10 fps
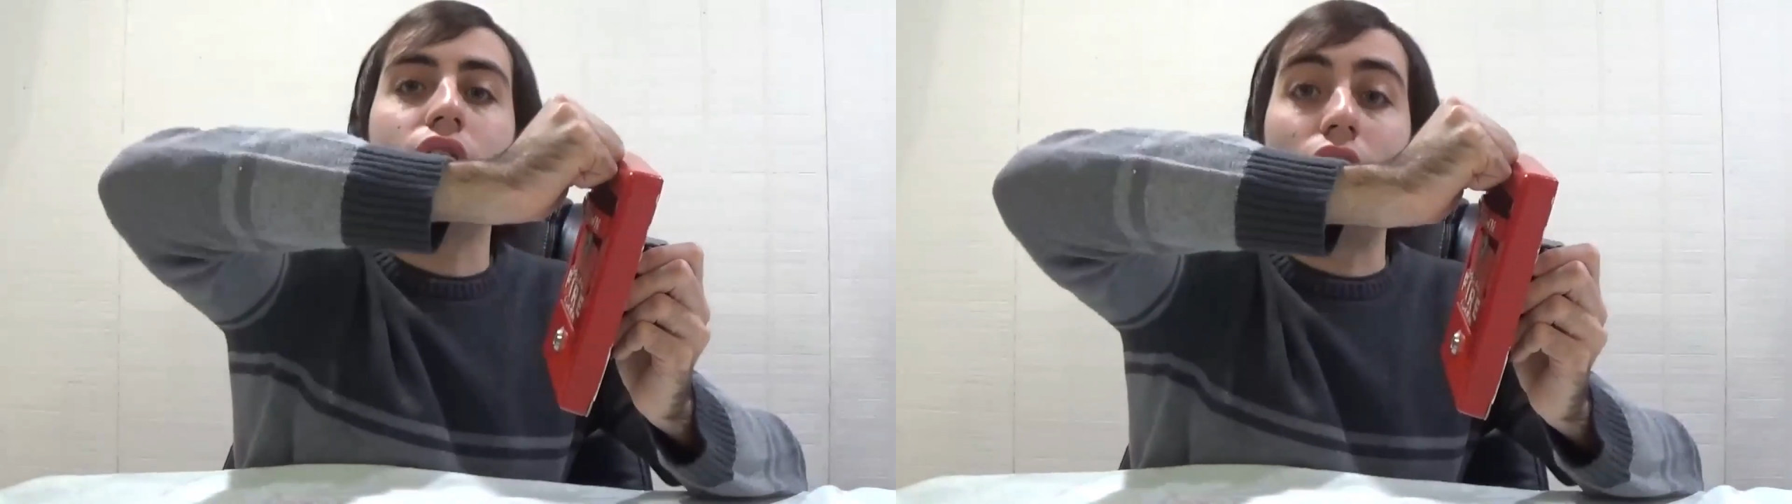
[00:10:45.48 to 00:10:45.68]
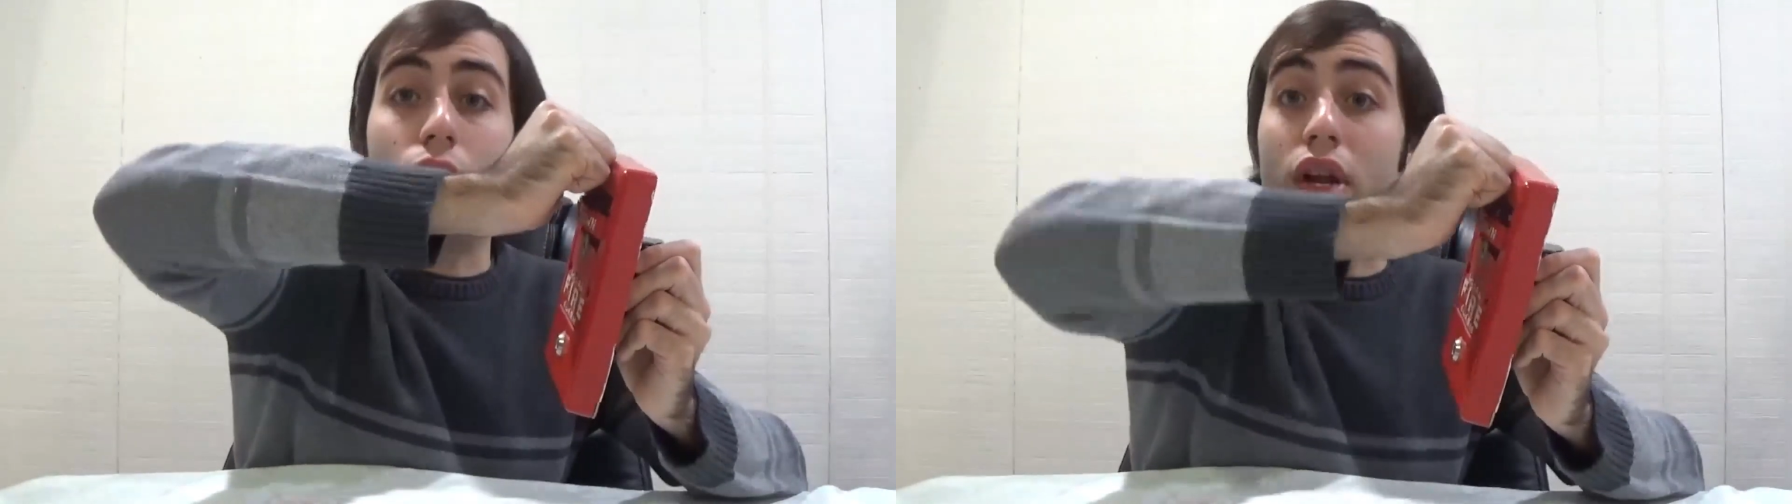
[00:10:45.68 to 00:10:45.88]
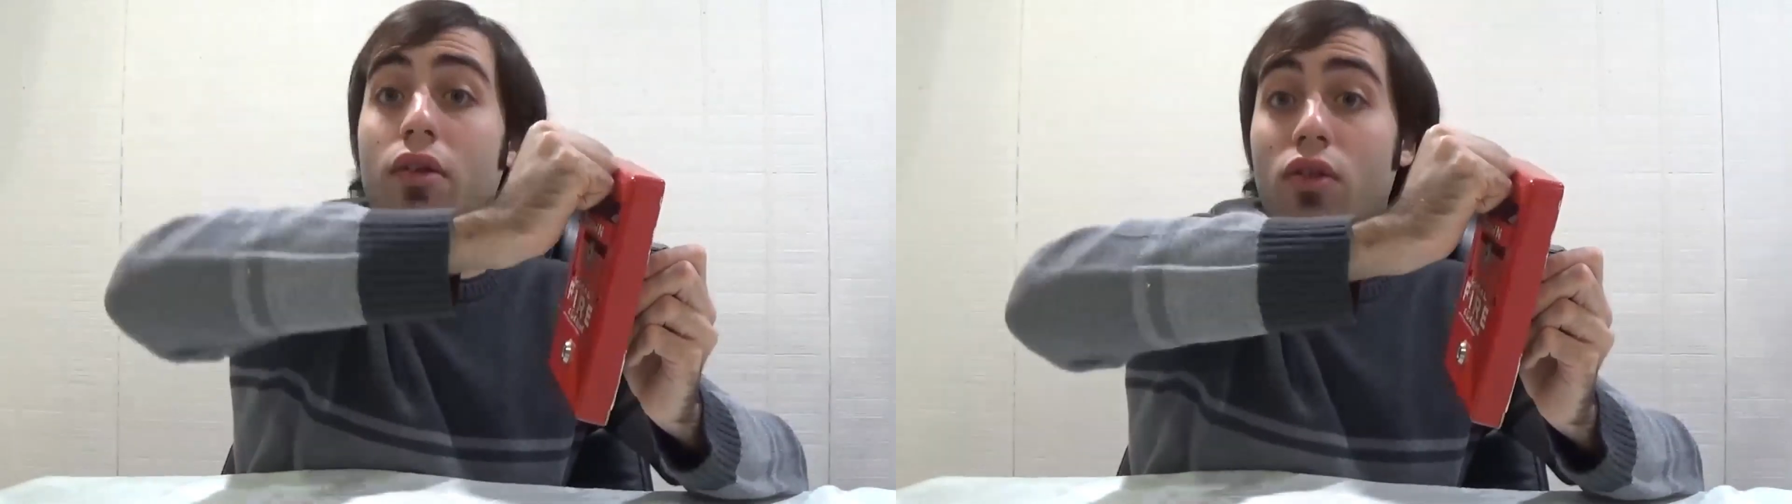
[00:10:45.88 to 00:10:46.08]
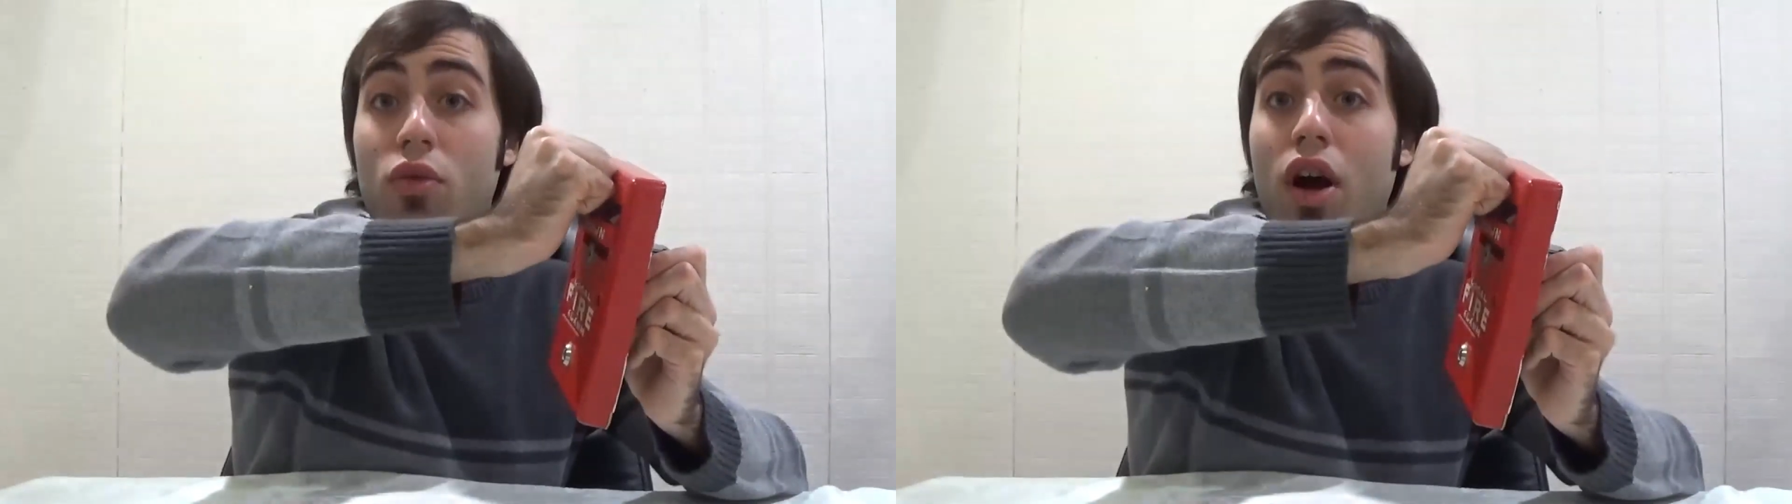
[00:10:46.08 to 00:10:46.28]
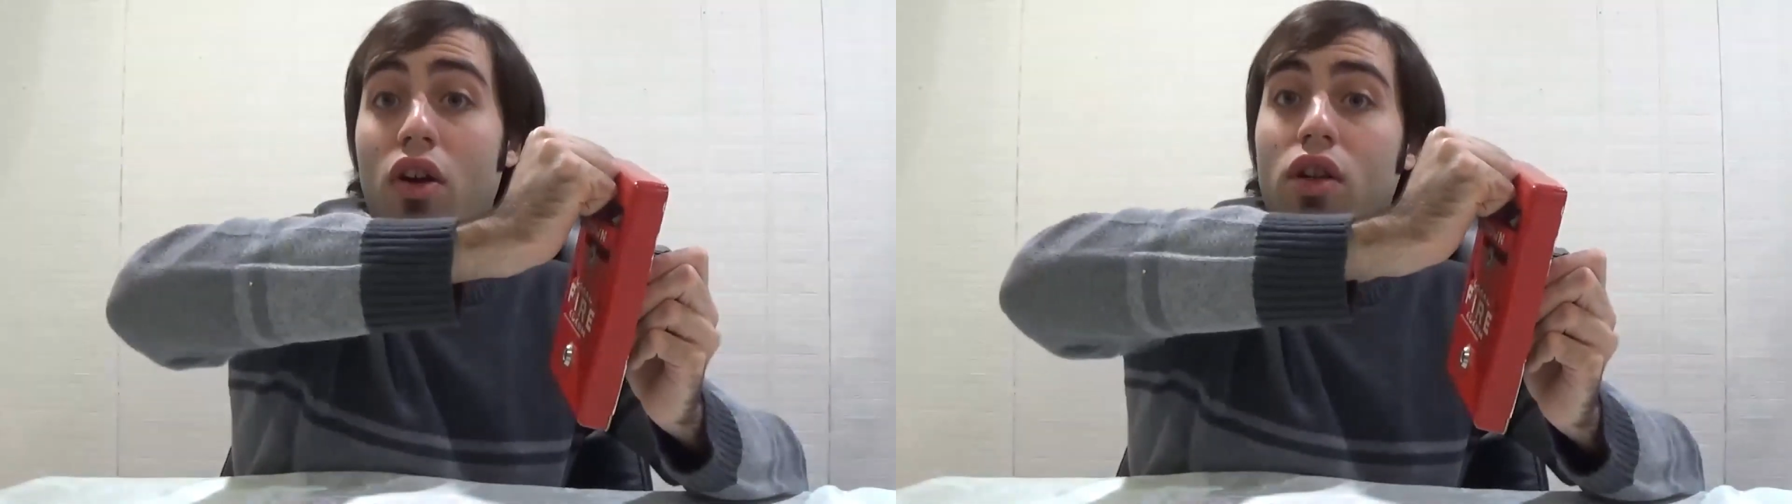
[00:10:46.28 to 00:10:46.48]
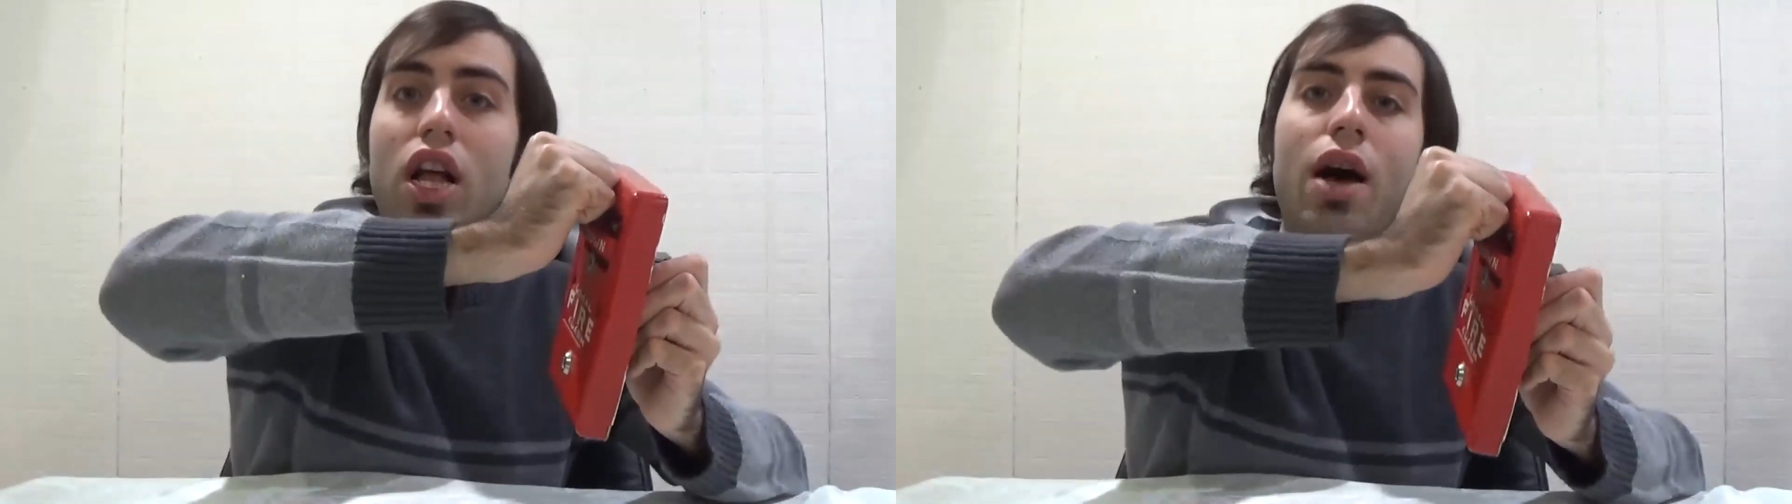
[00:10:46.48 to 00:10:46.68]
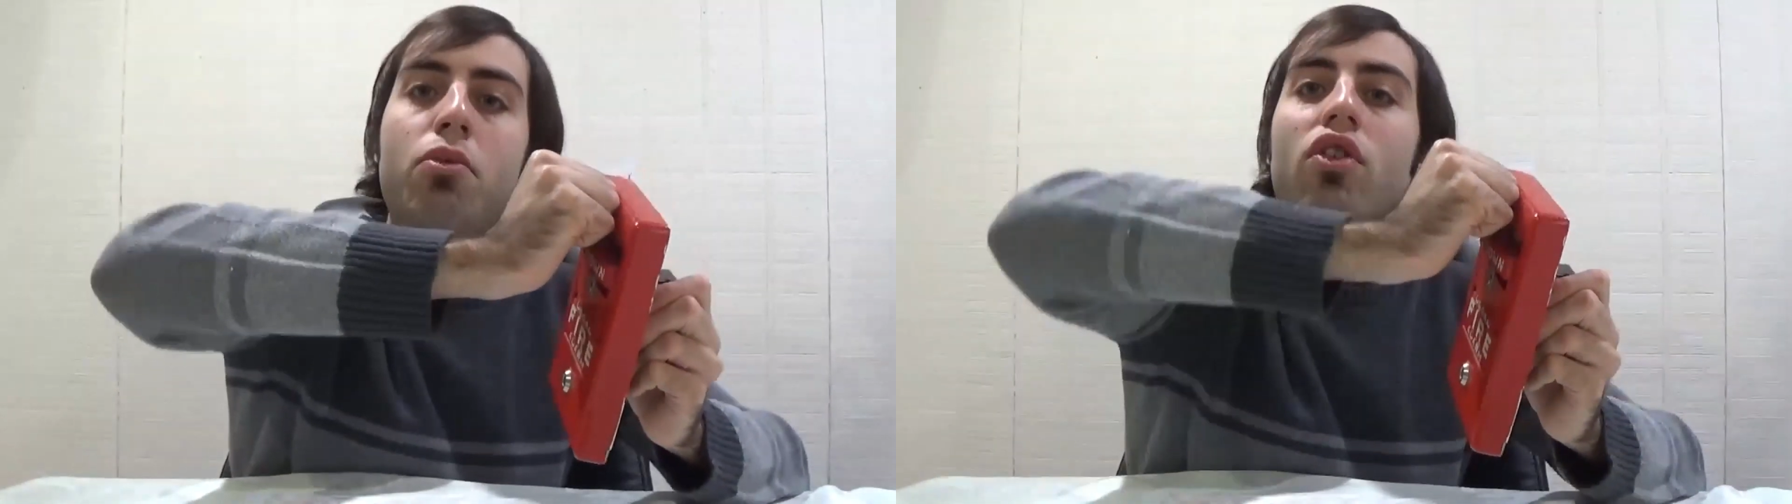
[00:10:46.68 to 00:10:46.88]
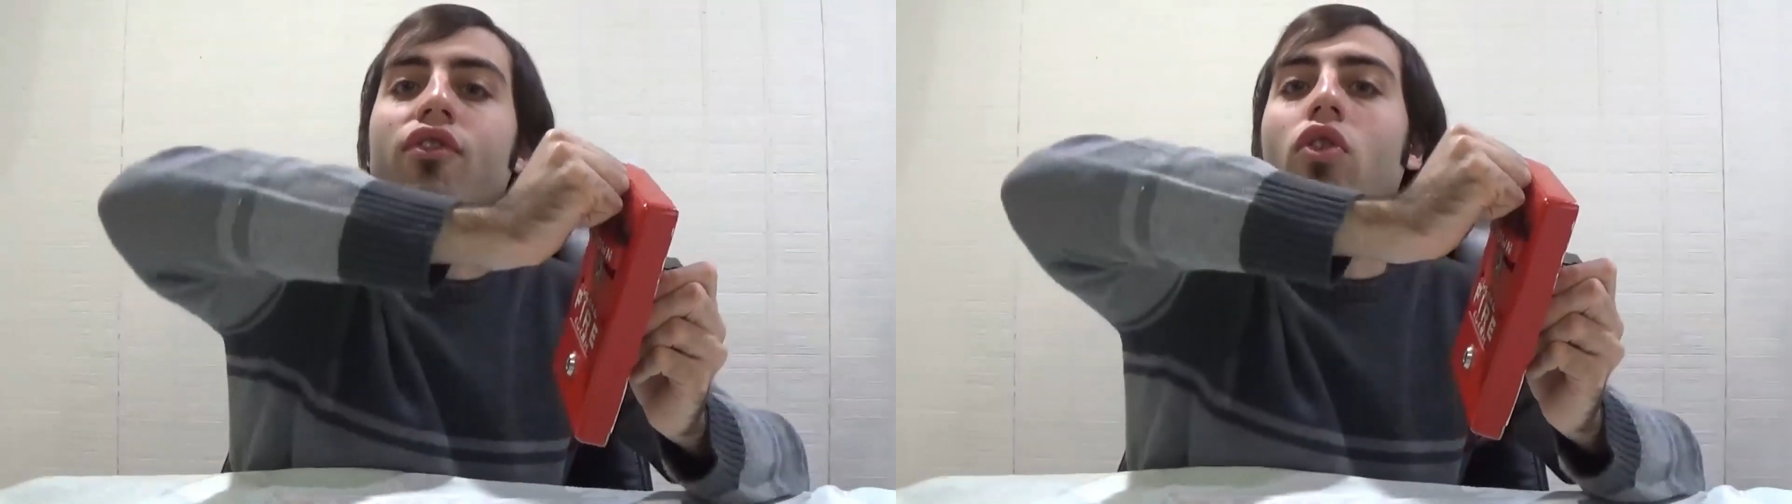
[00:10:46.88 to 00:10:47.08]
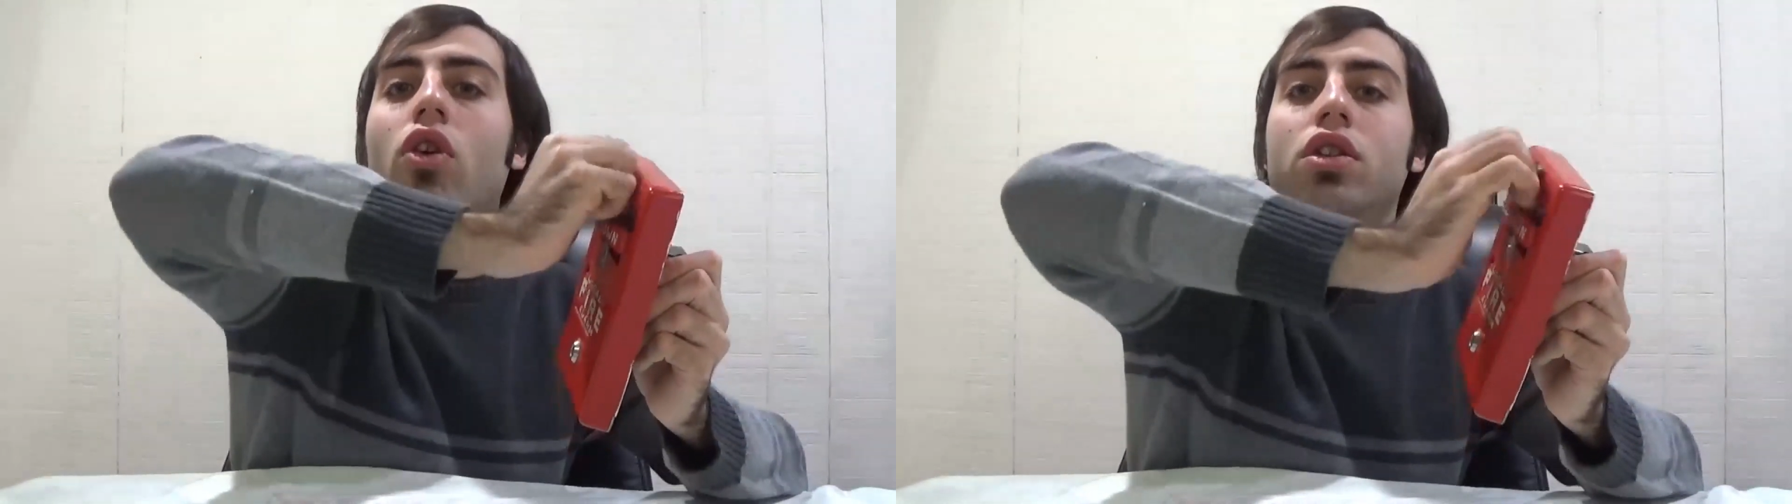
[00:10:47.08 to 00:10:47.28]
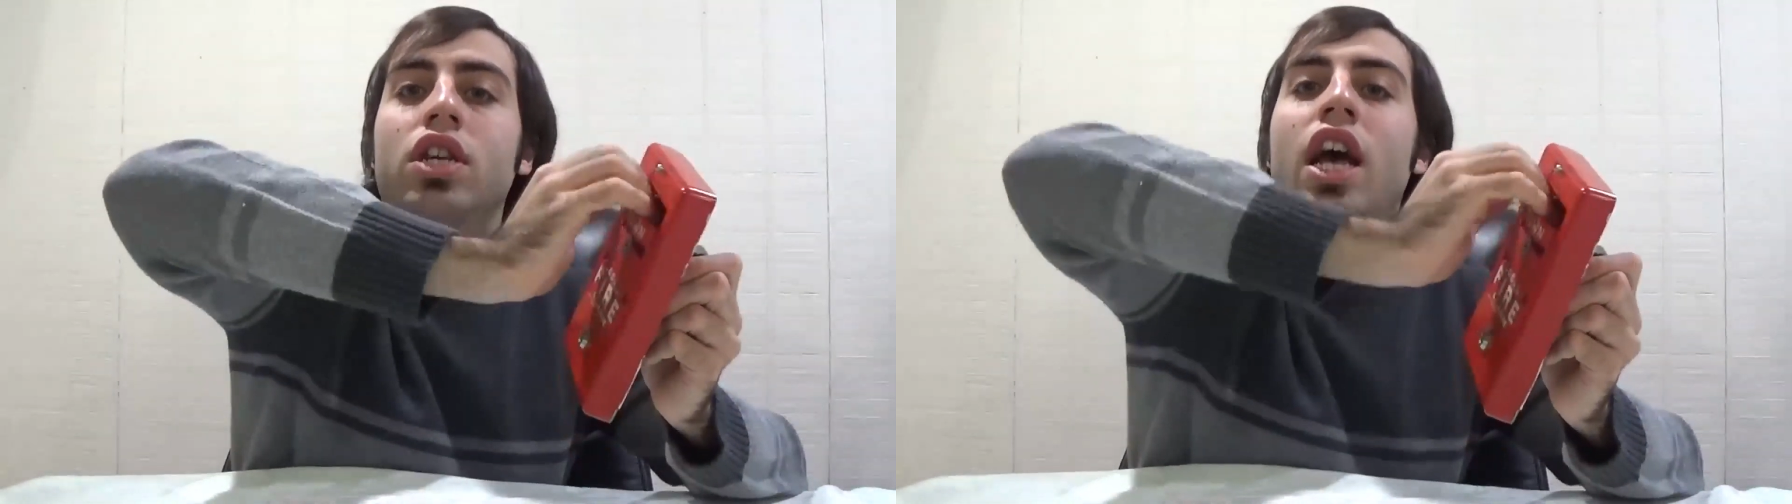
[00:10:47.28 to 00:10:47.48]
would require a lot more
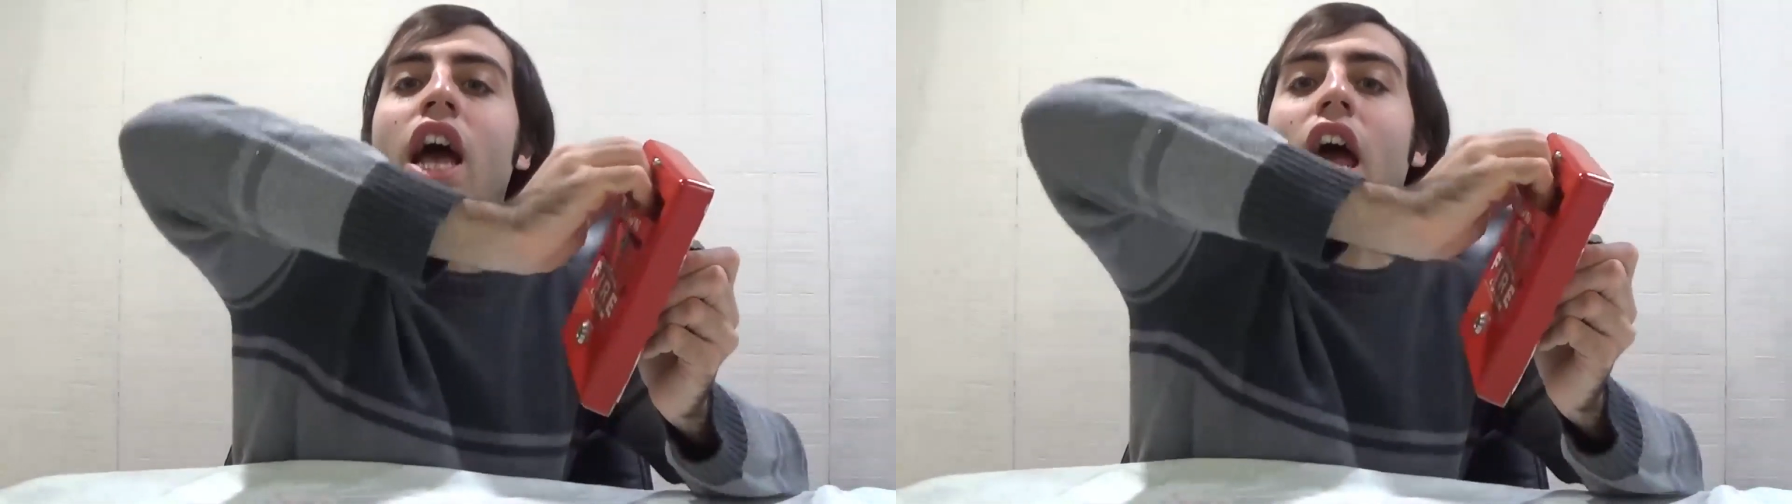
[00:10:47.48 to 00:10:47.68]
force